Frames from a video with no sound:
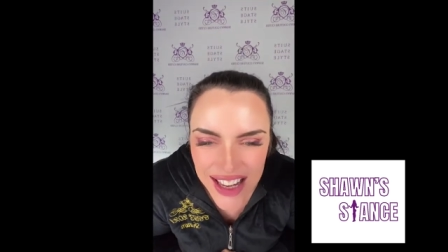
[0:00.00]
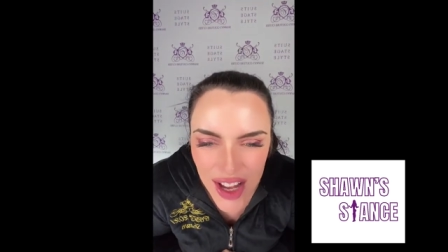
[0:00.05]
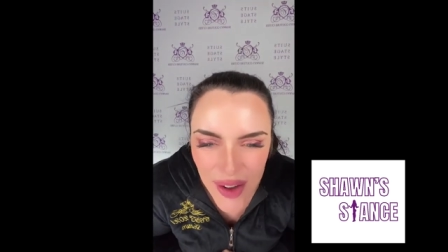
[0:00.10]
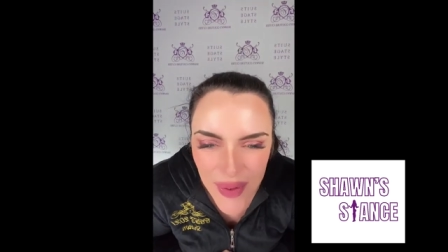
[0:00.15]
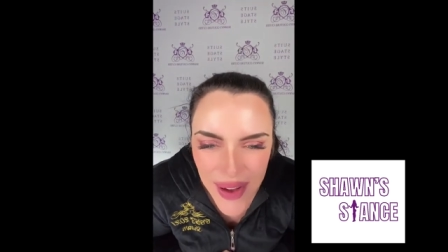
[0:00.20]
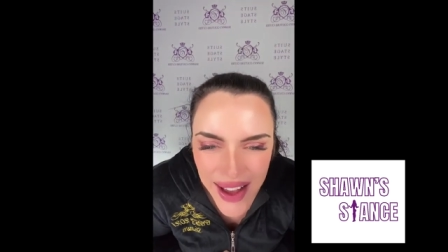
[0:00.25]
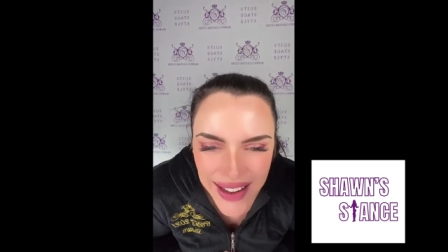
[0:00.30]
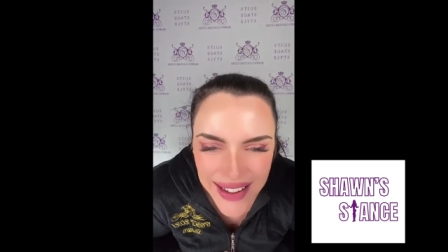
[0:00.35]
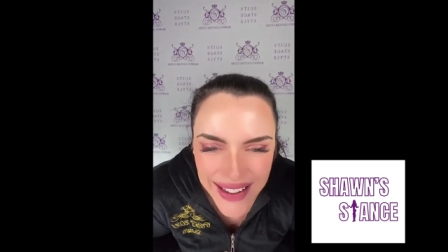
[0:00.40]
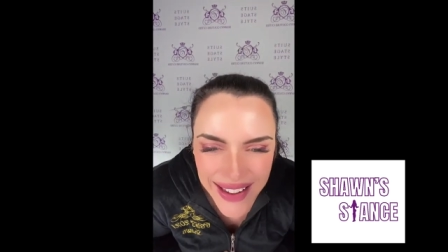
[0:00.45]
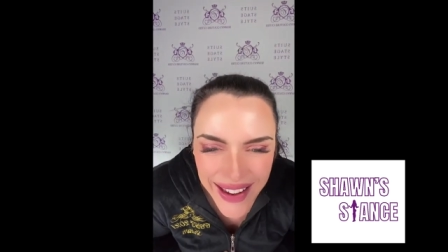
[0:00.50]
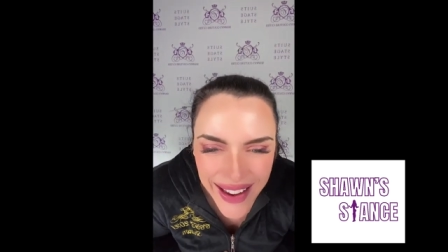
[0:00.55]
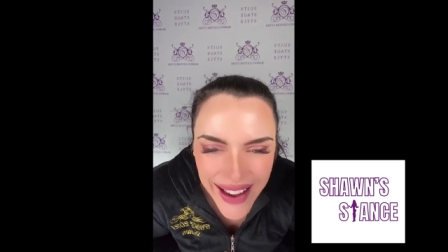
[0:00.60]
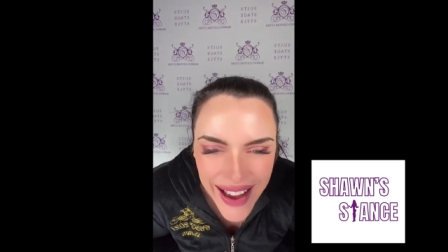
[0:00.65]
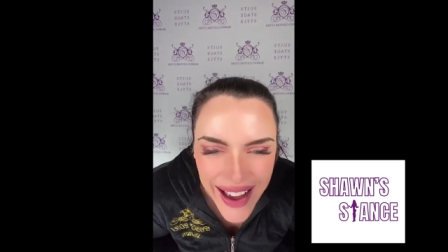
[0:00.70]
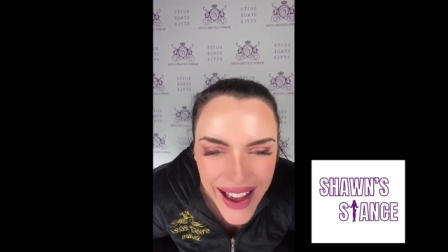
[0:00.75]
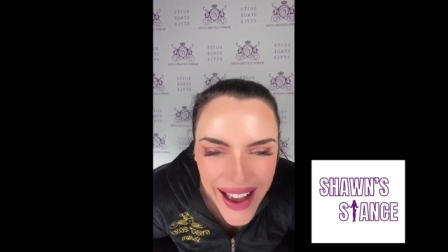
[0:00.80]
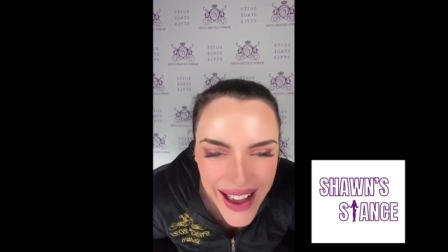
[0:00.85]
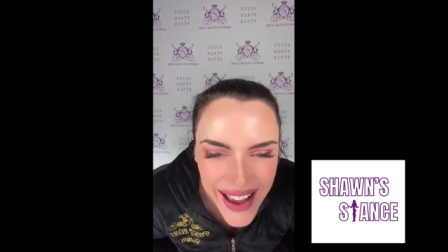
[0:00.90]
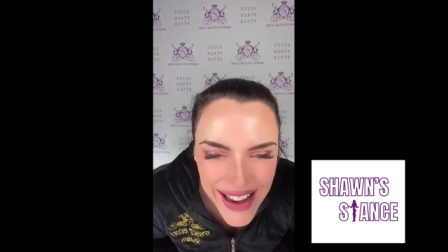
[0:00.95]
Come on,
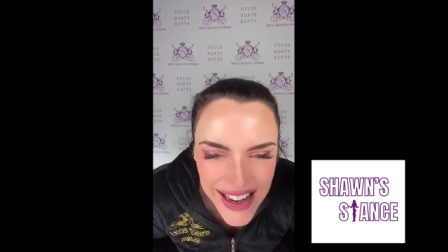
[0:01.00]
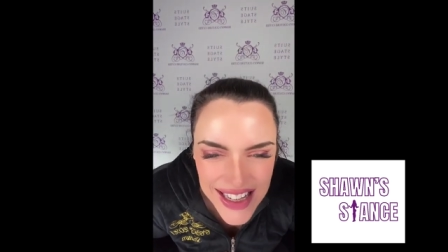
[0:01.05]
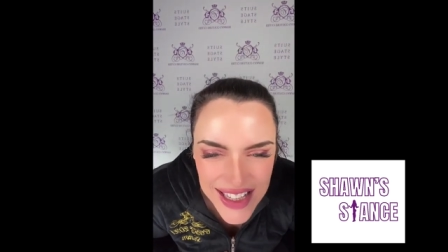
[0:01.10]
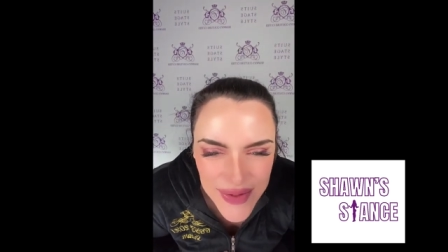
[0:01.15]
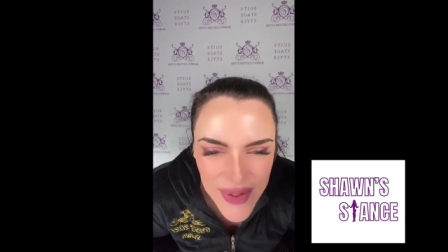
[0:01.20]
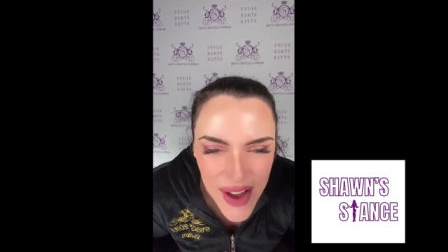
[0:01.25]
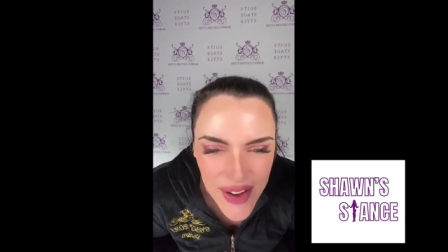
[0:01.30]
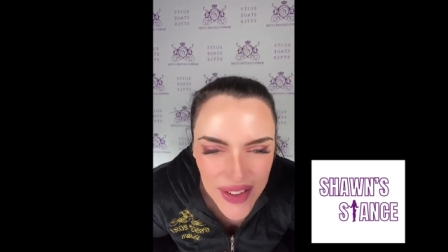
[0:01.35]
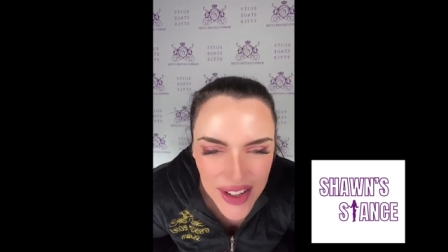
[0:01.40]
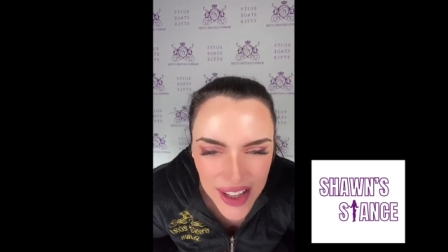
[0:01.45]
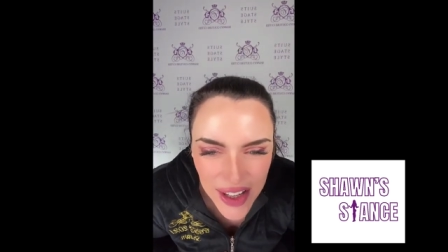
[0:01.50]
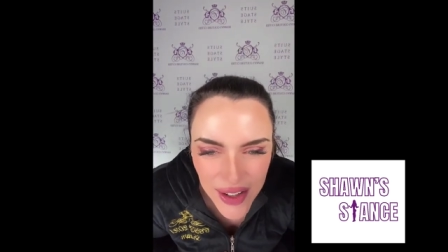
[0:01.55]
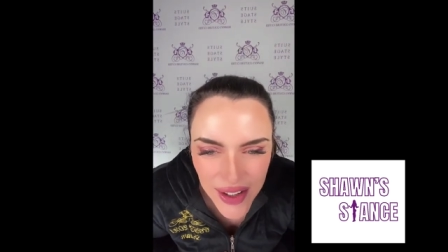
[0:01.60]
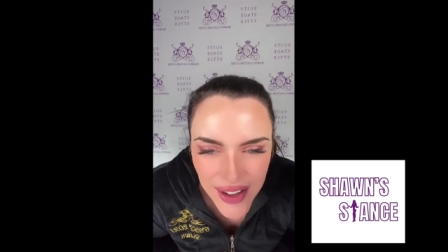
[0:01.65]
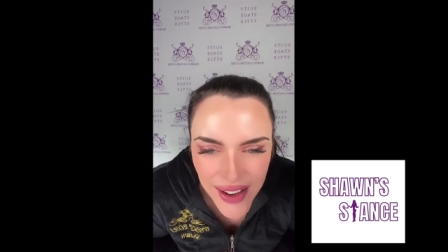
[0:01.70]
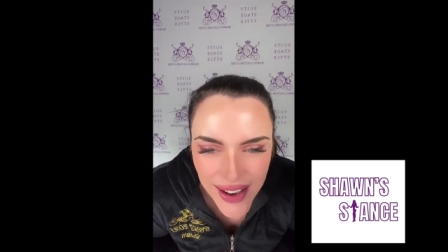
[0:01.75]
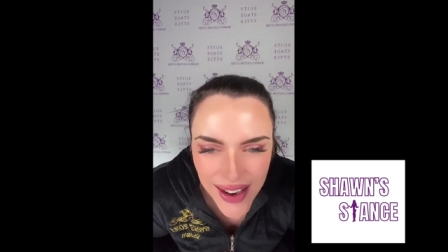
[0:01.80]
your eyes, Baba Cutie,